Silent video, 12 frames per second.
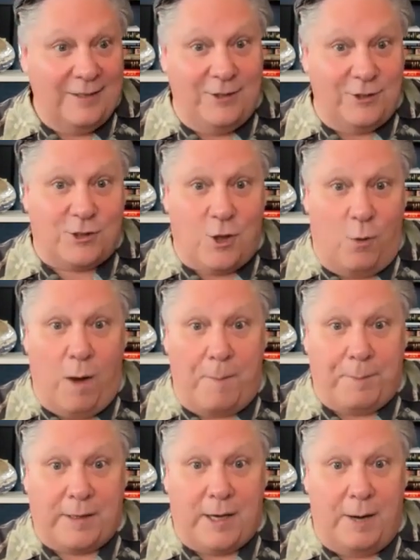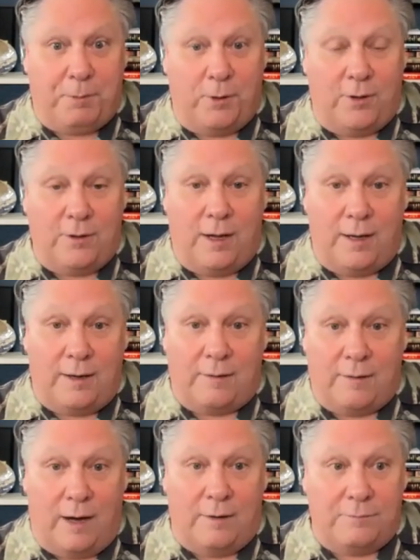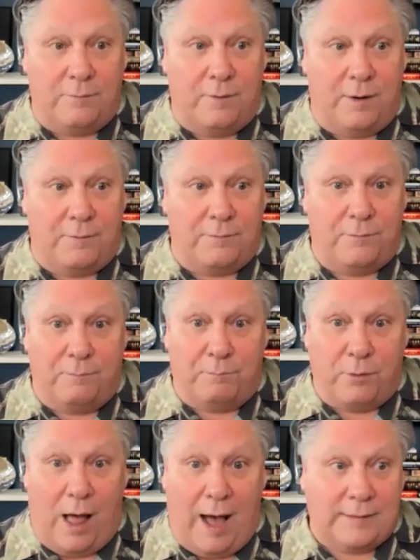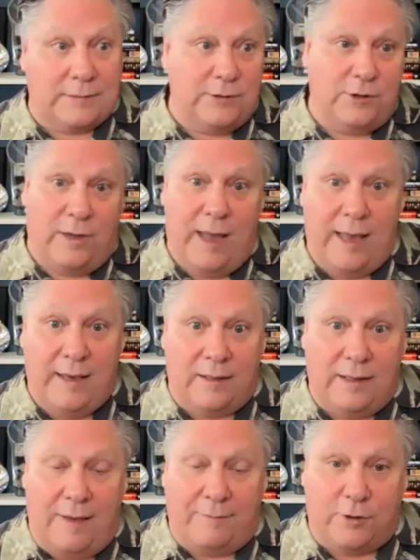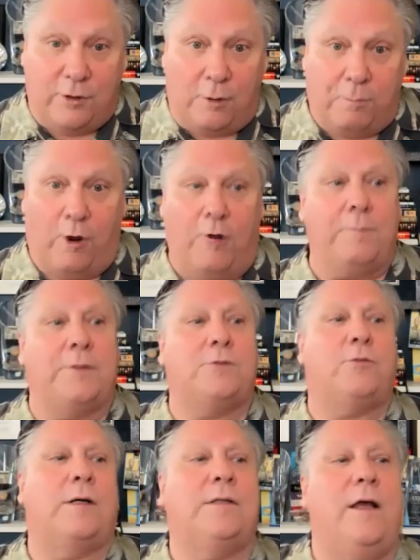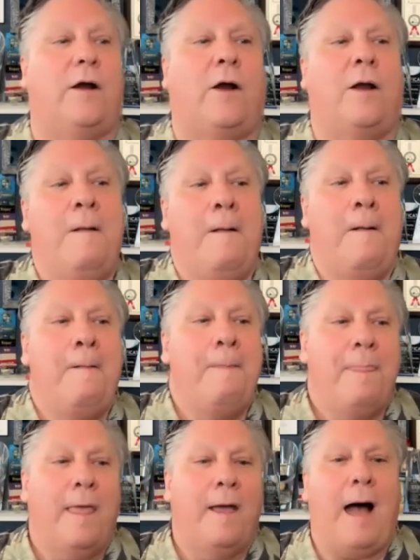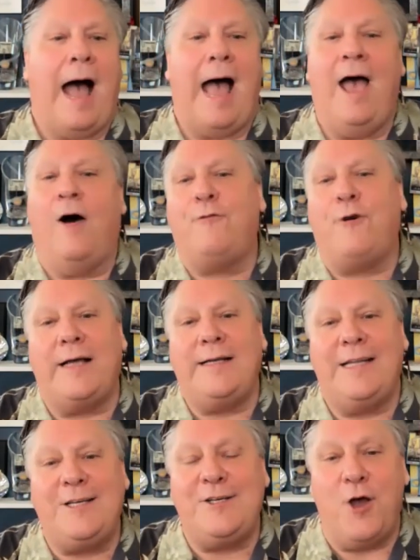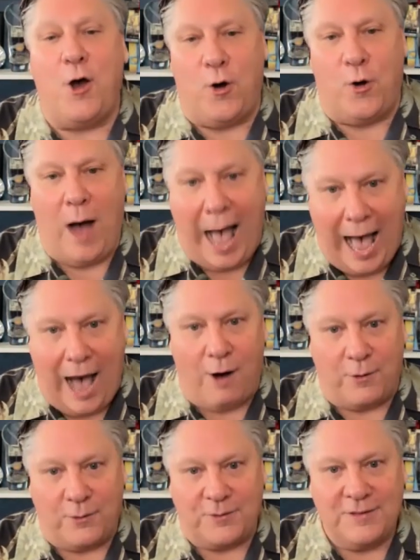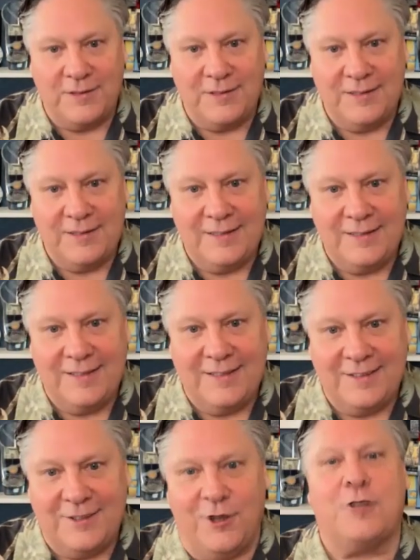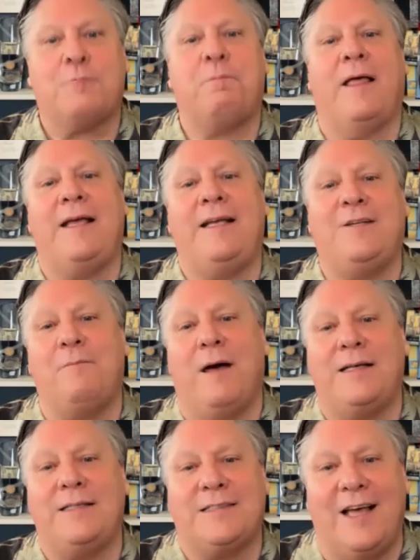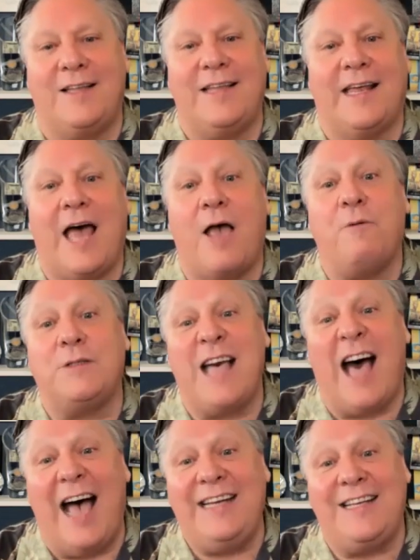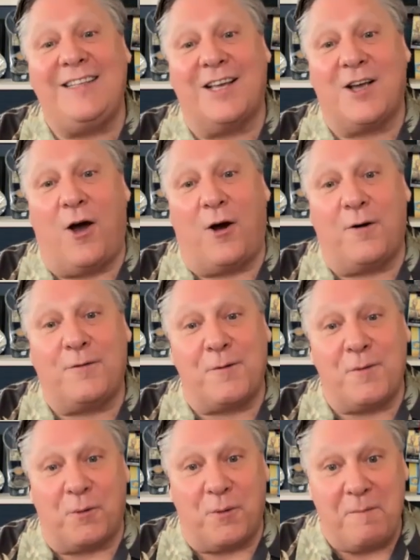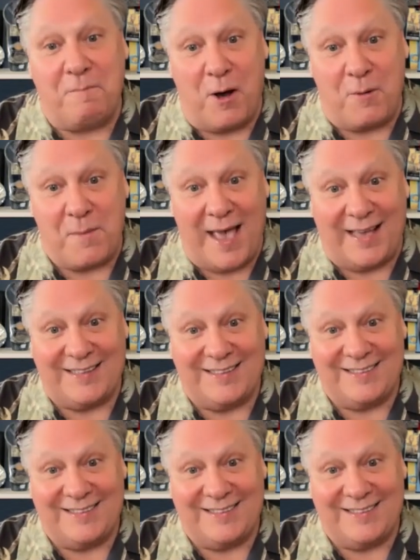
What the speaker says: you just go up a couple of blocks and you hang a left, and our apartment's right there. Alpha, I didn't know how to explain to my son that I was hiding the car from the repo man.